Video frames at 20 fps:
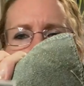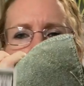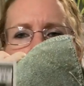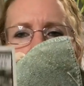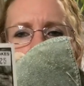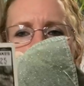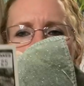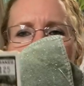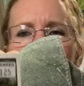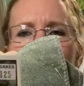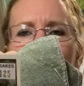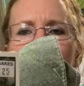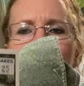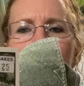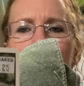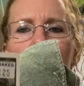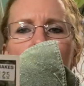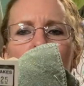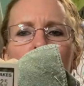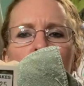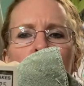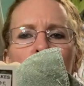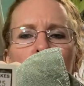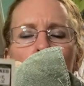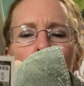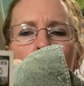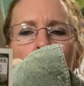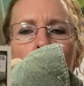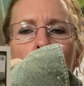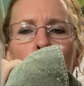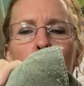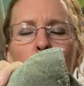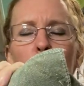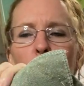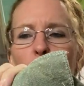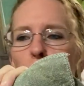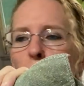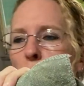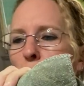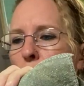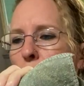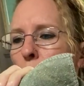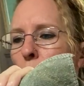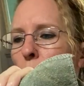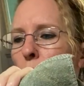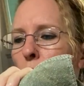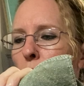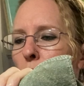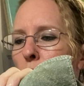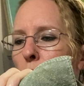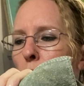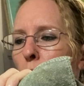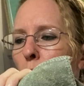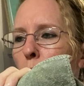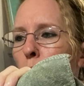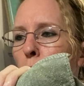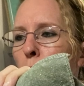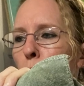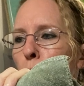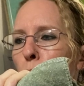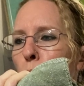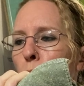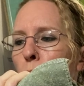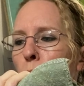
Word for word: So this is, uh, what's it called? Is it called Boo?